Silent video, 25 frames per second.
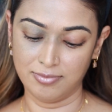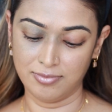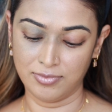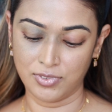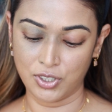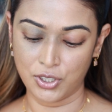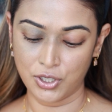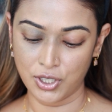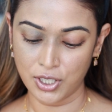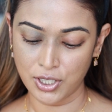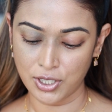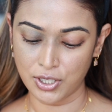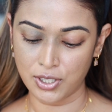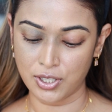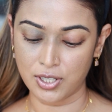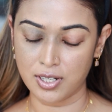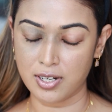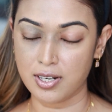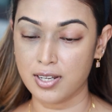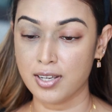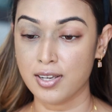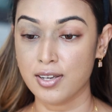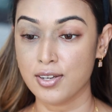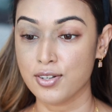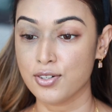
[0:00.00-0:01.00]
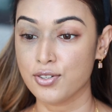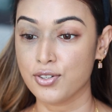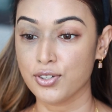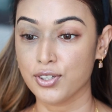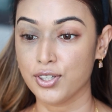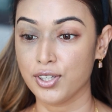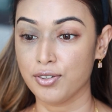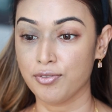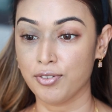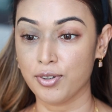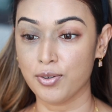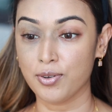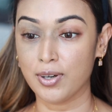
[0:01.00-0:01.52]
just to
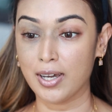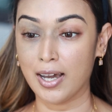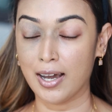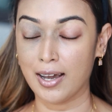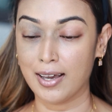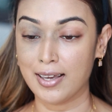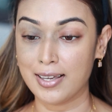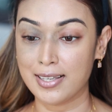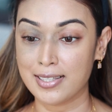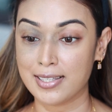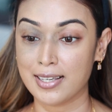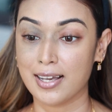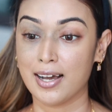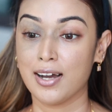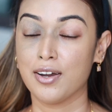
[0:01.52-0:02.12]
give you guys